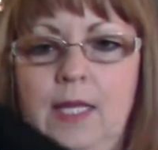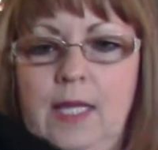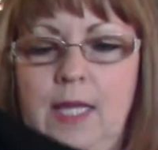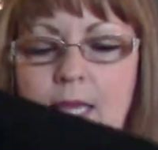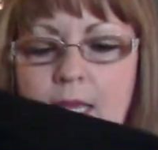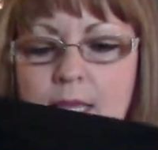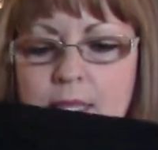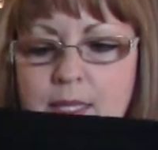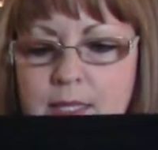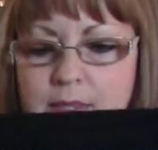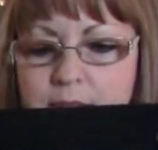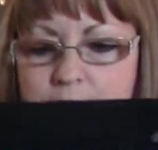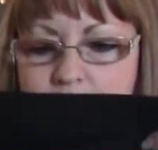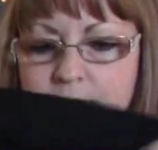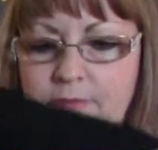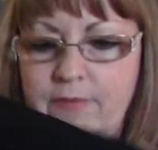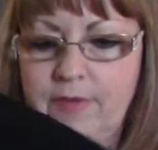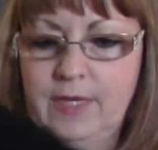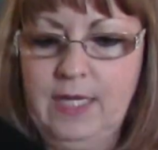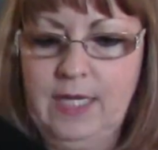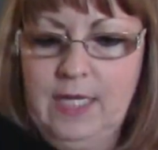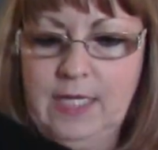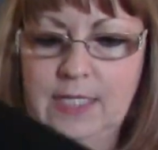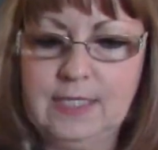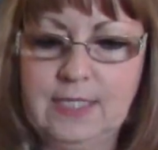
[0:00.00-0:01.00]
And the thing of it
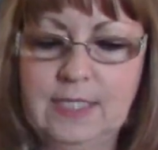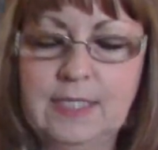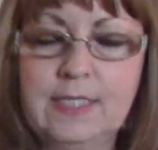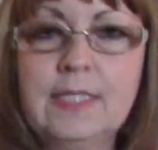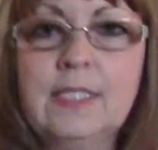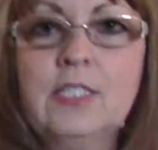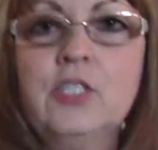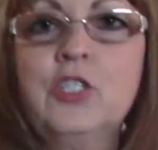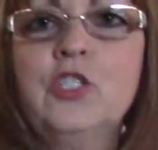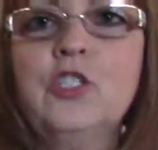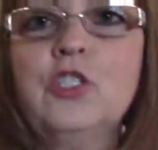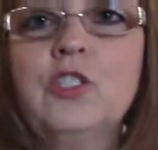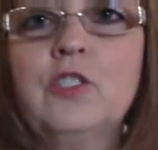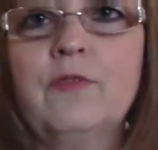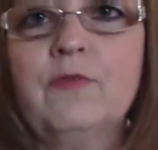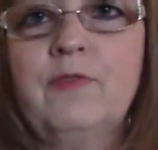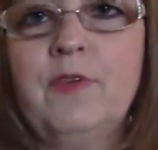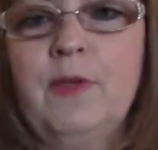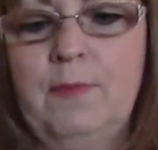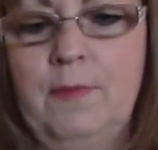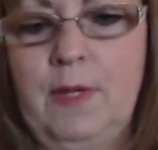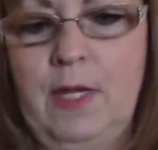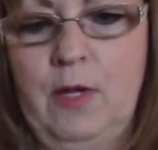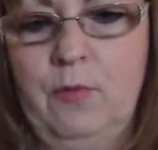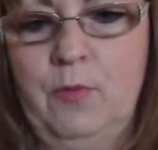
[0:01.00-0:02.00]
is this used to
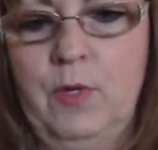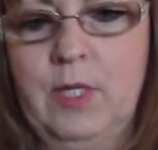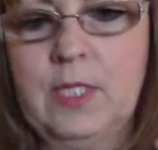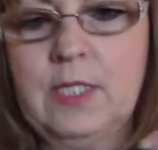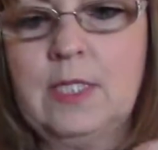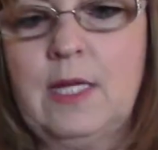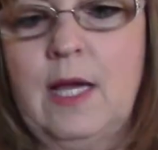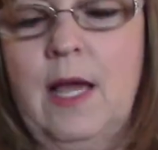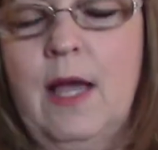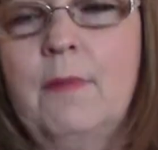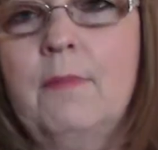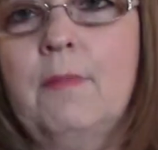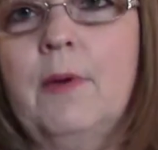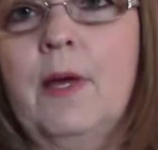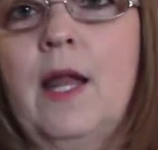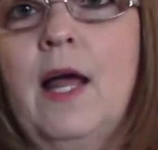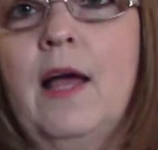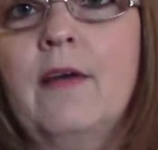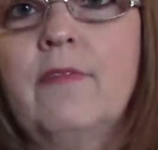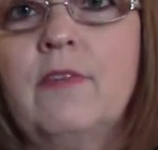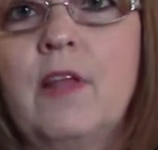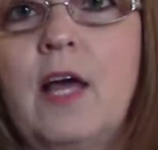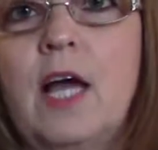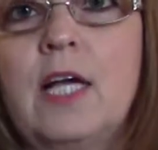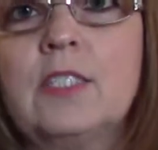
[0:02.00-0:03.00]
fit me at one time, but
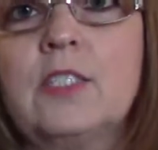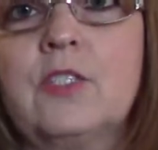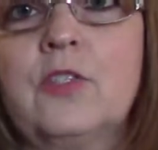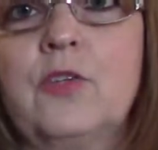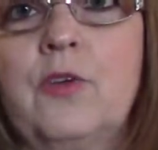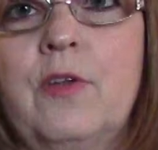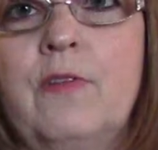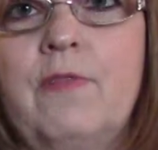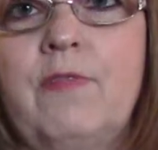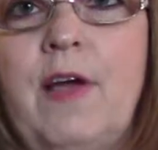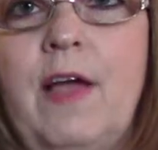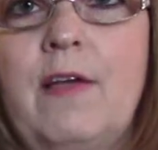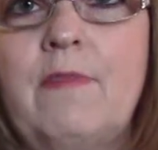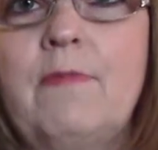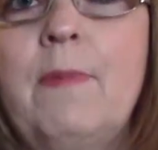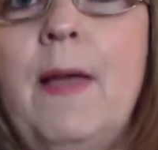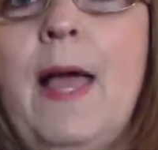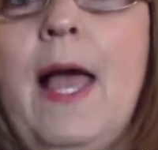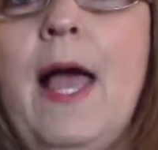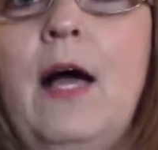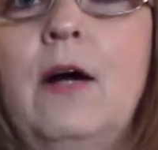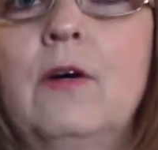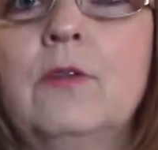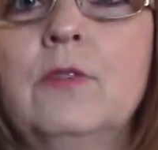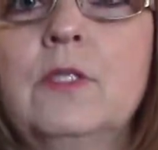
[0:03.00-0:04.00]
I've lost 35
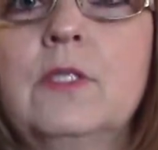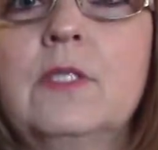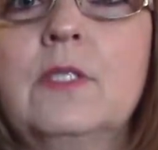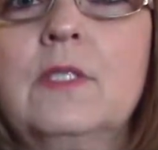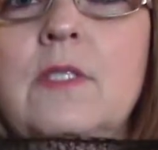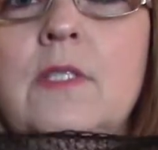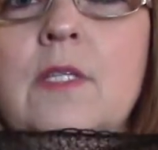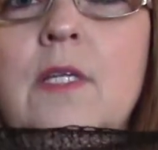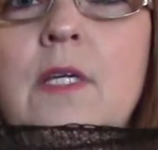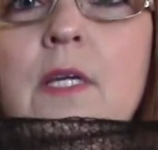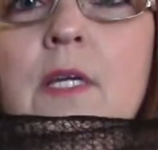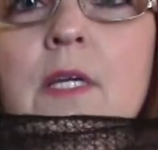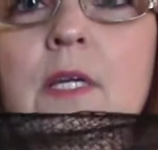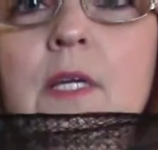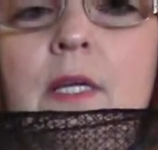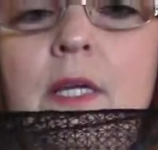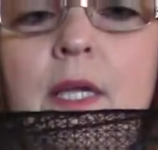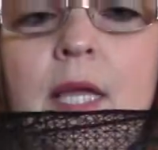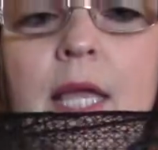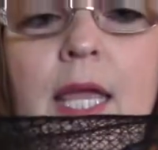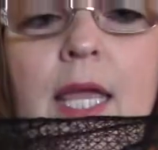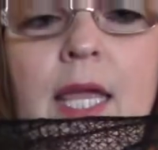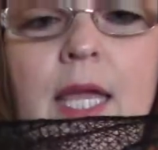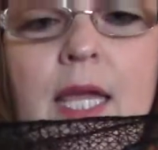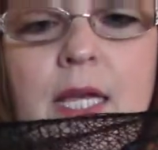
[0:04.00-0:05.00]
pounds.
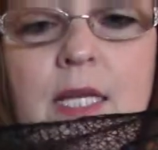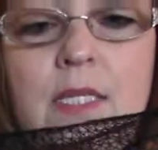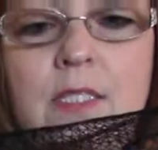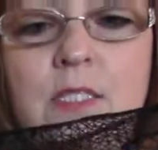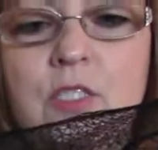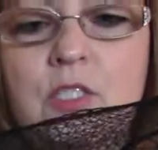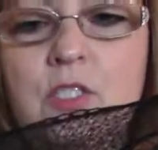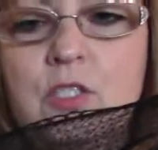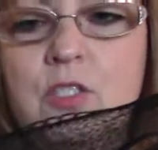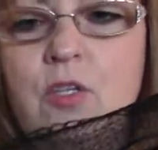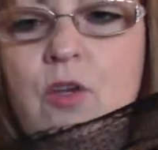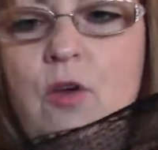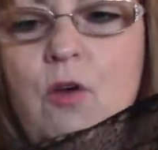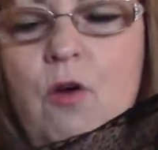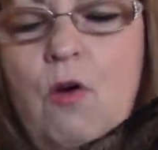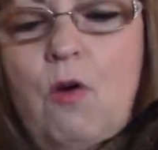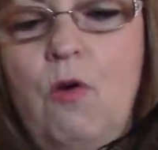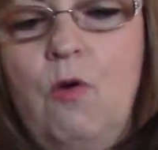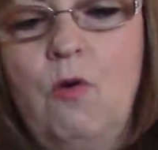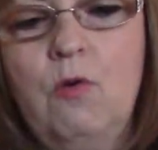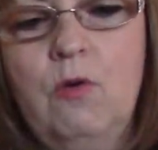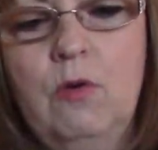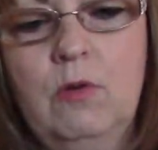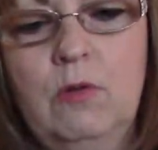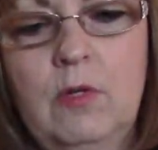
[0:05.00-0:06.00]
And
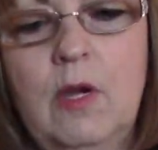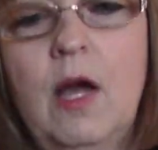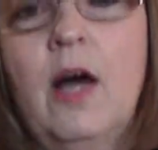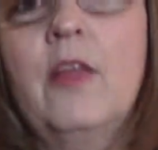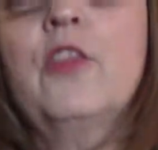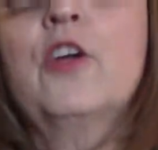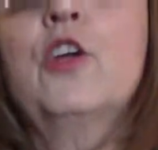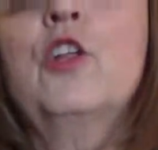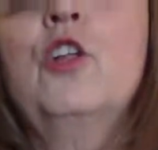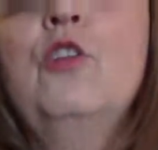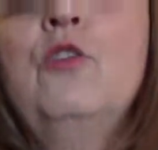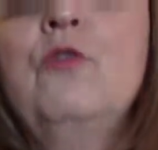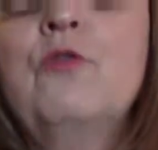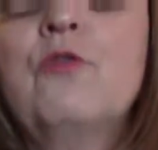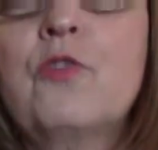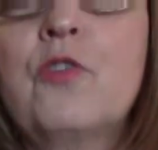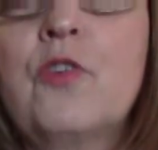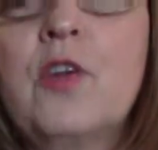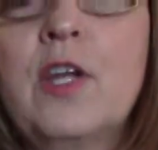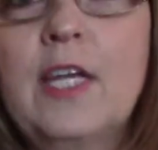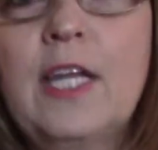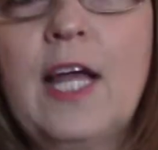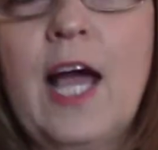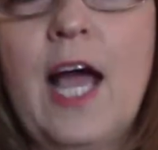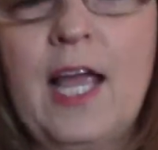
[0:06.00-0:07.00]
so, on the
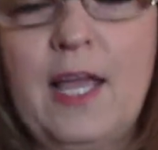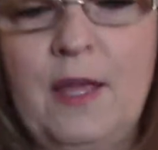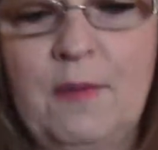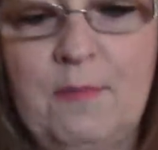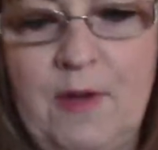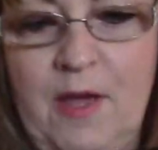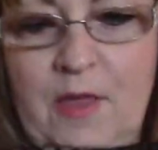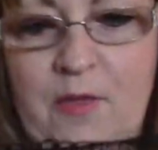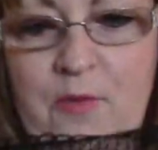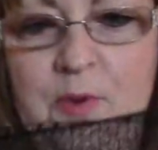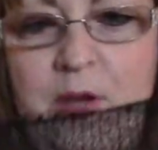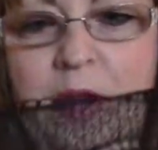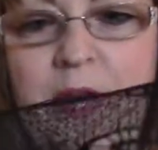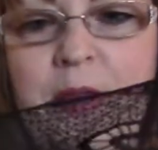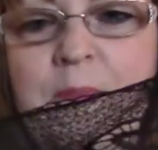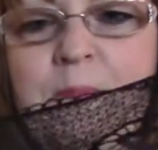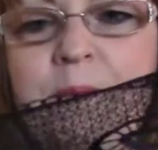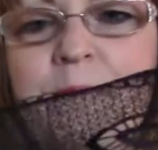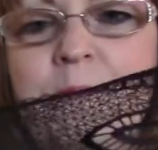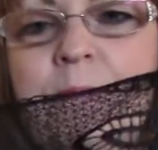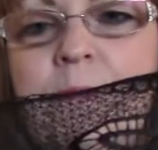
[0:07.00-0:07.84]
gluten-free diet, by the way.